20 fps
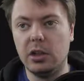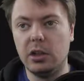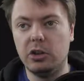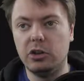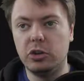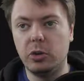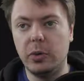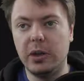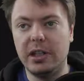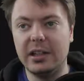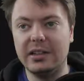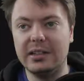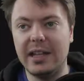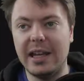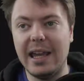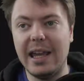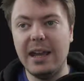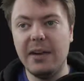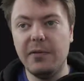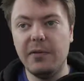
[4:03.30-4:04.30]
So we can say
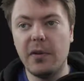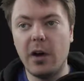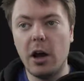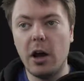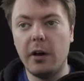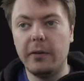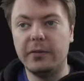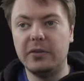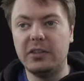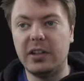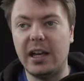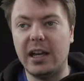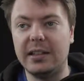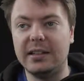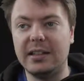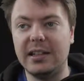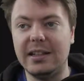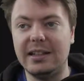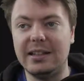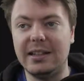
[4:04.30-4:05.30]
if
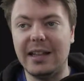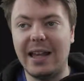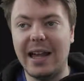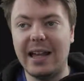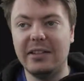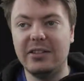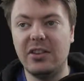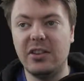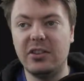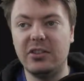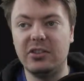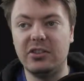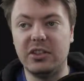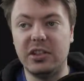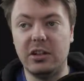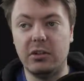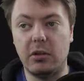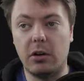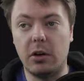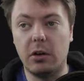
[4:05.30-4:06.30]
offset is less than
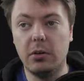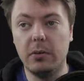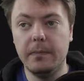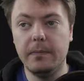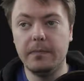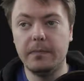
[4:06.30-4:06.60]
0,